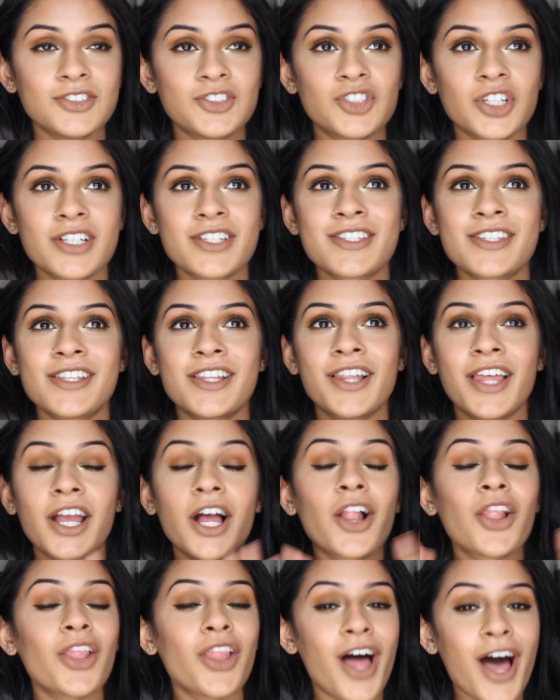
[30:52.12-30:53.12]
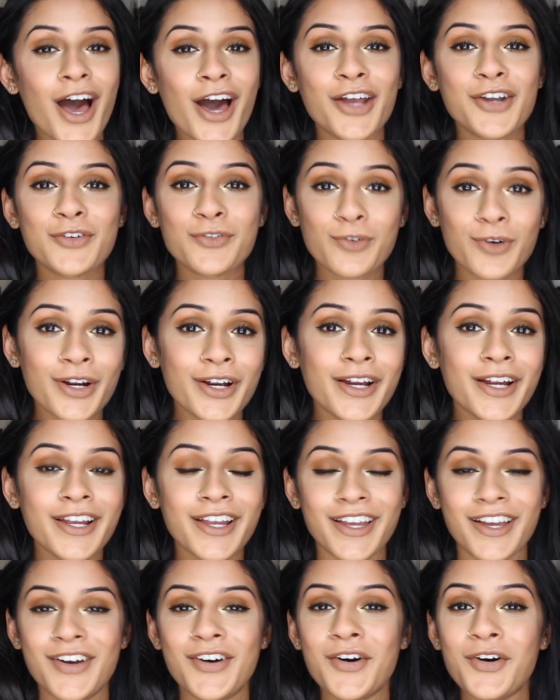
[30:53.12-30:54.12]
just like a lot of
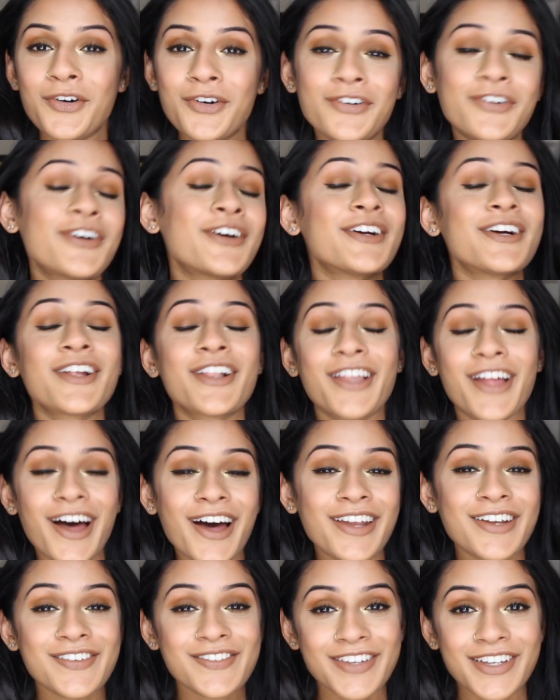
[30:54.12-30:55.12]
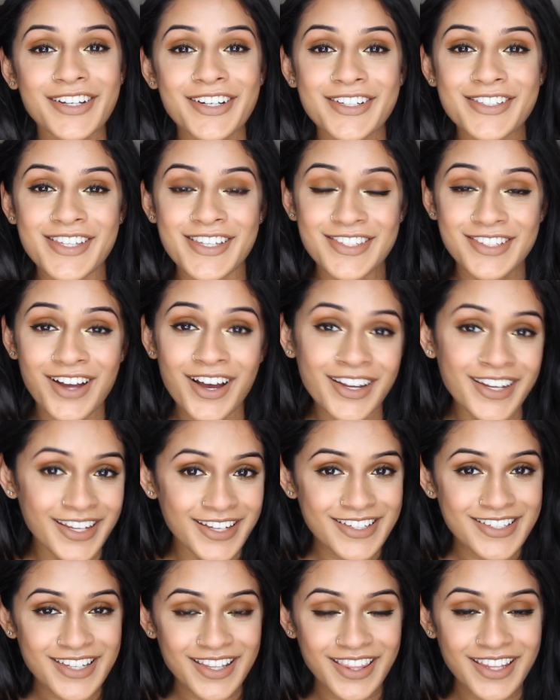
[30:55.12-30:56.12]
work over a lot of years has gone
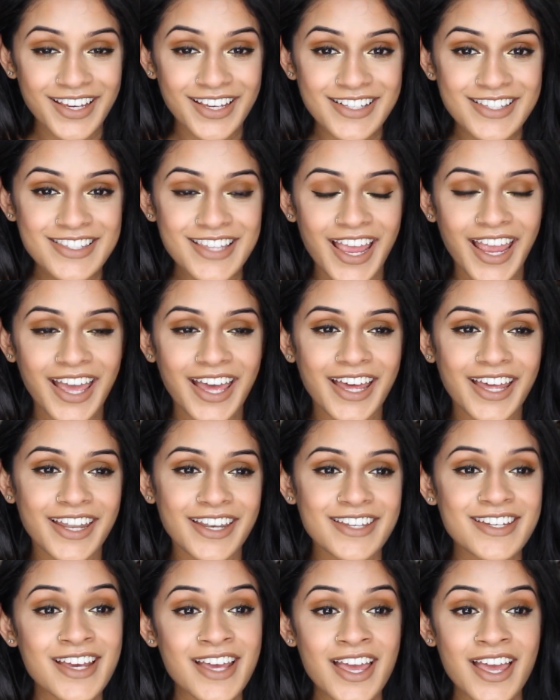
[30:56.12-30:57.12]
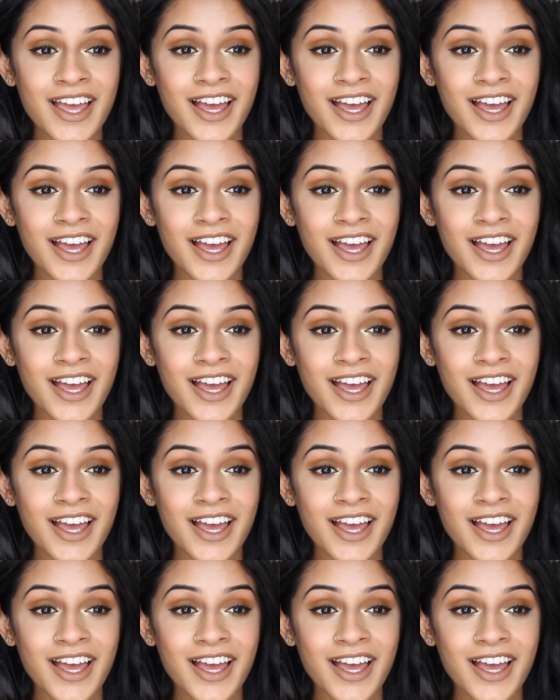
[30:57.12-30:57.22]
into this, and